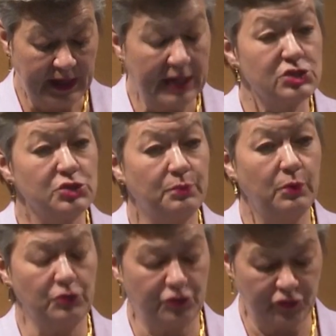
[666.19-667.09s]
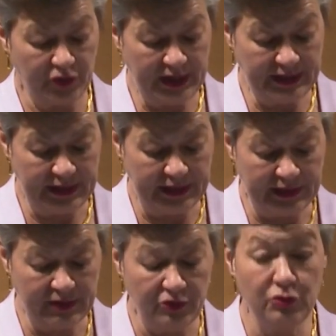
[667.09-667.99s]
and support training
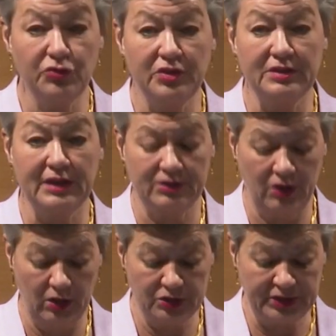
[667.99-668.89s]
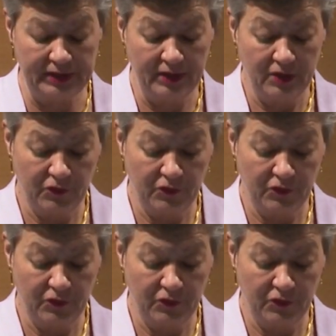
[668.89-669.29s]
in using technology,